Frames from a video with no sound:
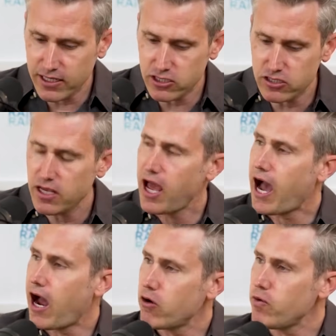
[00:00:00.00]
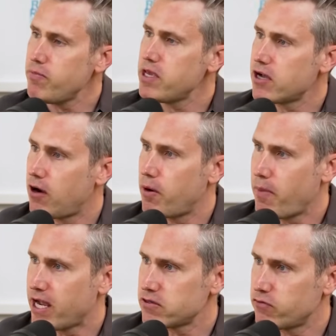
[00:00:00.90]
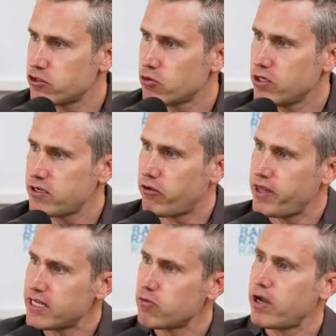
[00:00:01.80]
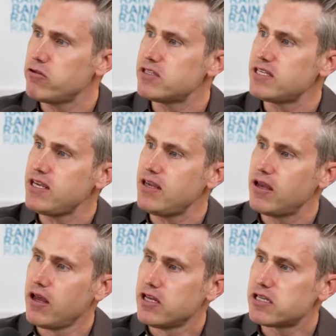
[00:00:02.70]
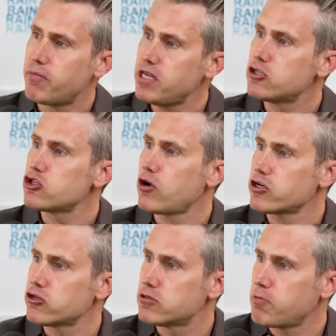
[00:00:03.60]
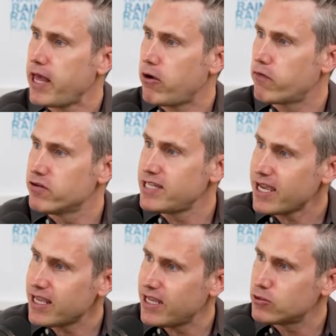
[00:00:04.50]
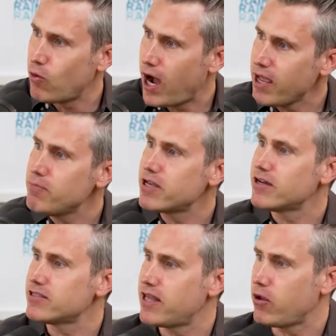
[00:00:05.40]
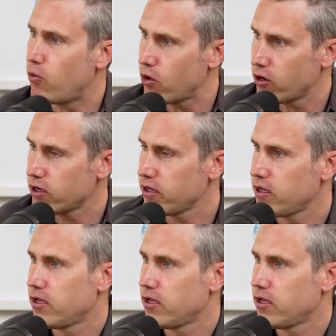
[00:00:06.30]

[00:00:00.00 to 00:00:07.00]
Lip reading: It's just how do we become a masterful storyteller? And that's why you see some of these structures play out over decades. Why? Because they work.